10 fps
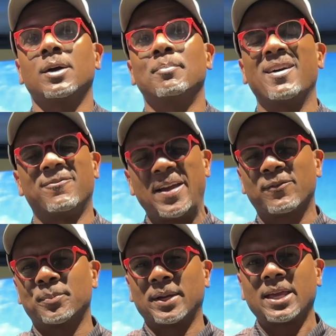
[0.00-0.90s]
My
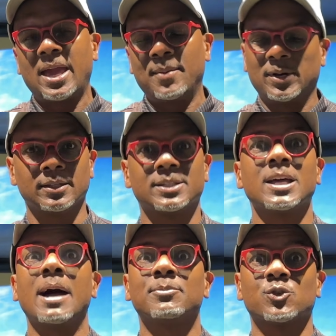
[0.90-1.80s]
favorite became the
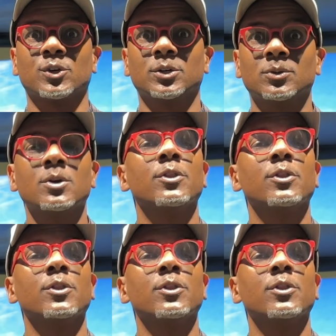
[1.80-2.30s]
top drill,